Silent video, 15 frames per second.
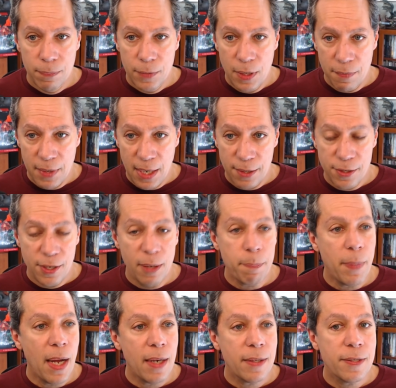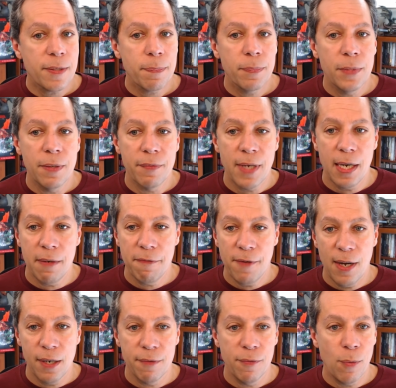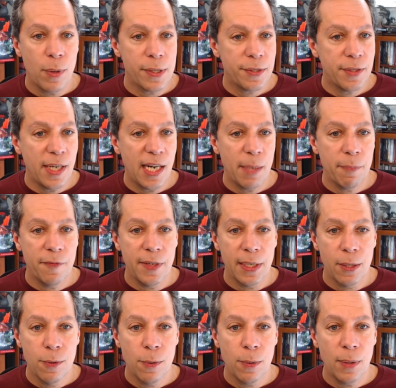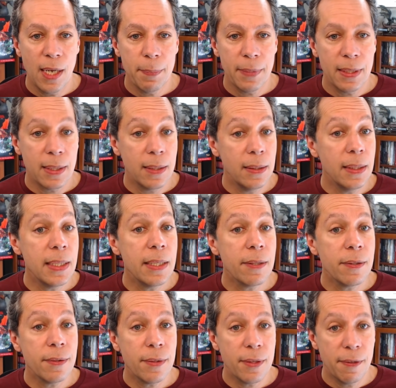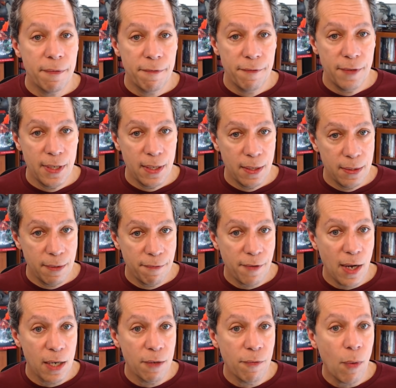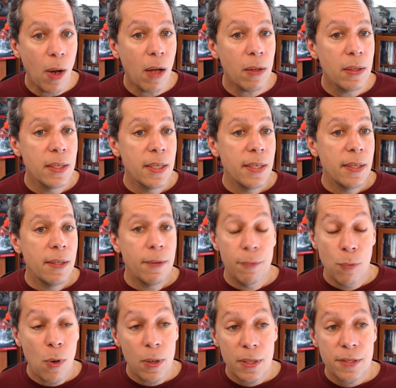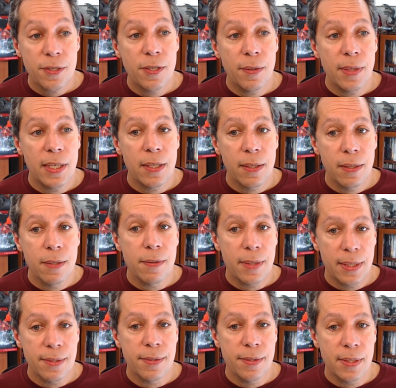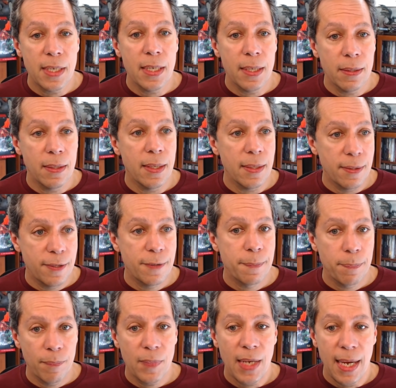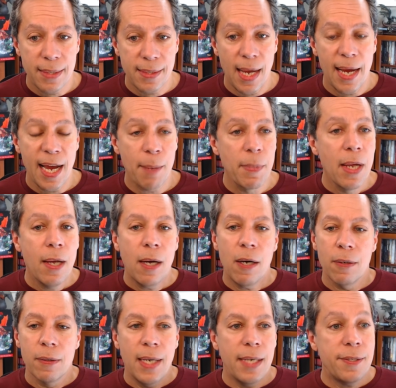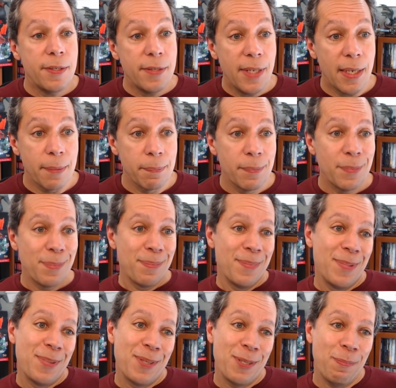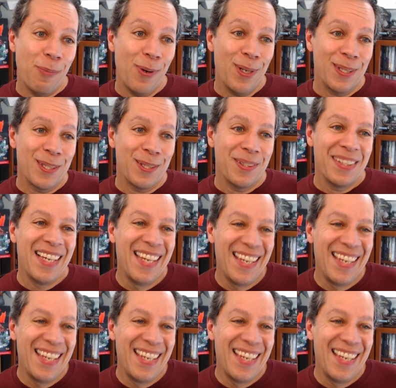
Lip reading: You've got a start box. You've got a Fog of War set up. Very cool. I'm going to clear the Fog of War so that you can see this as I am. Oh, I should say, spoilers.